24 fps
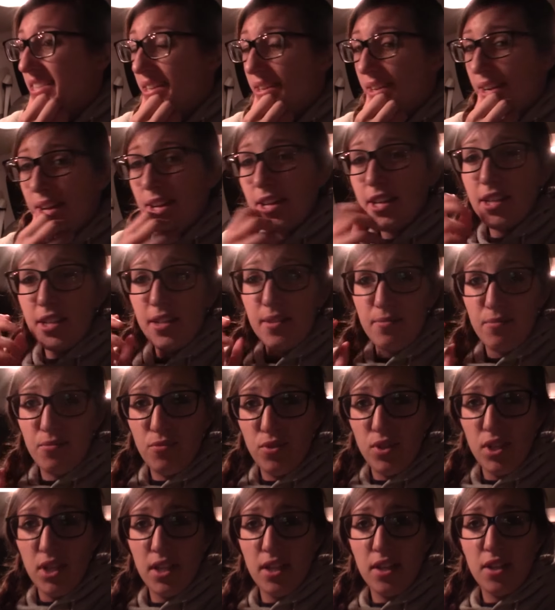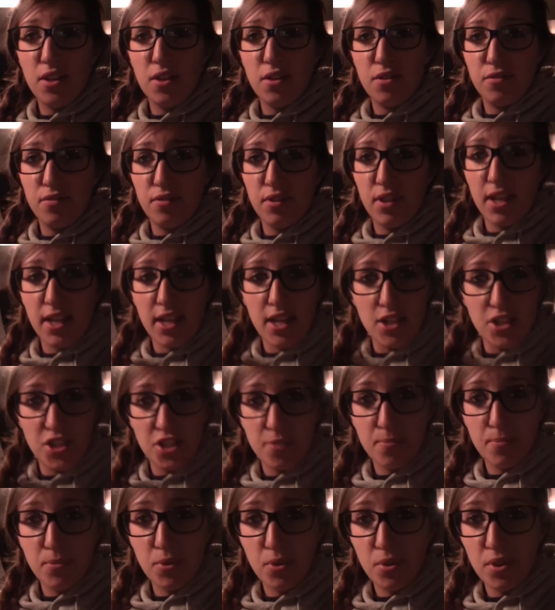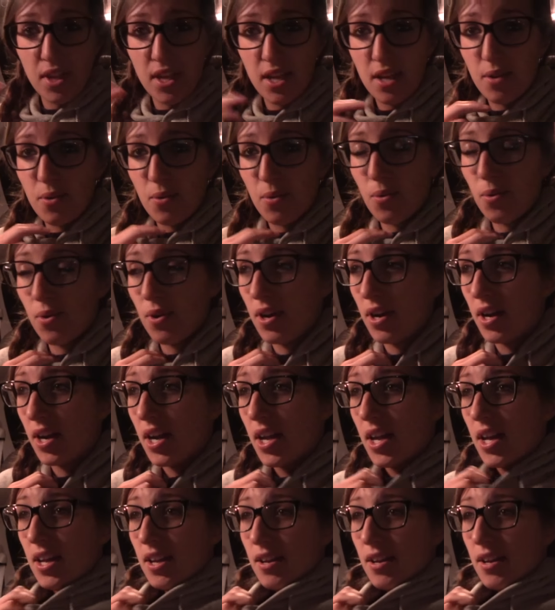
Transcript: Now I can really go for like a smoothie or